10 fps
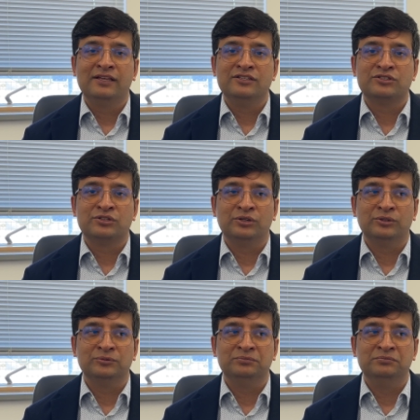
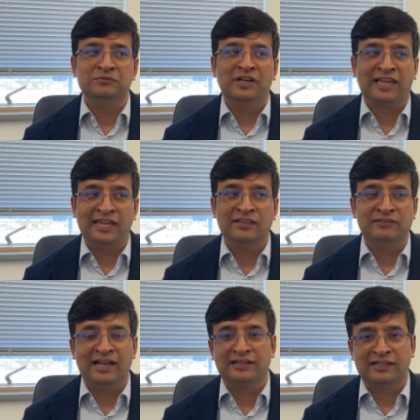So again,
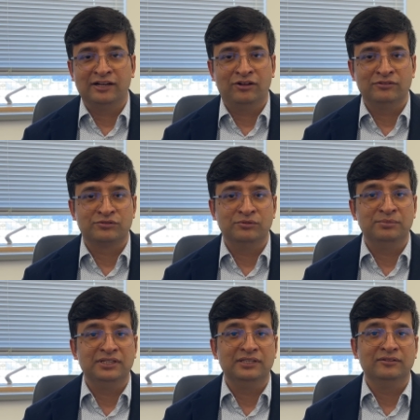that can also
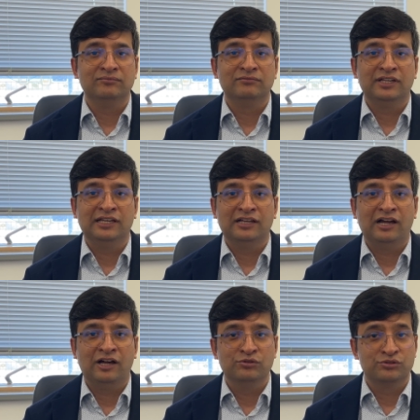be
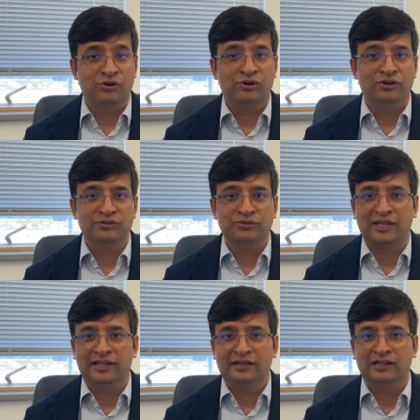in-house, or you
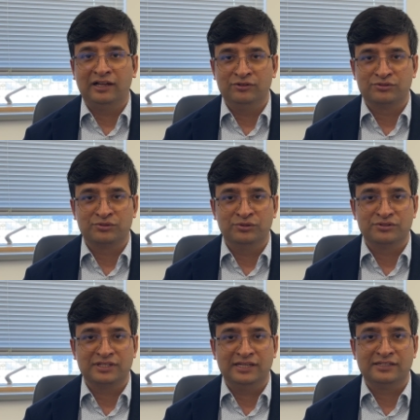can
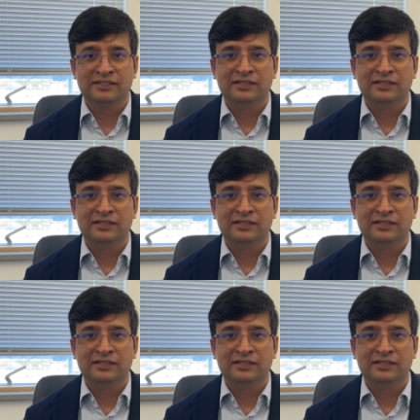outsource it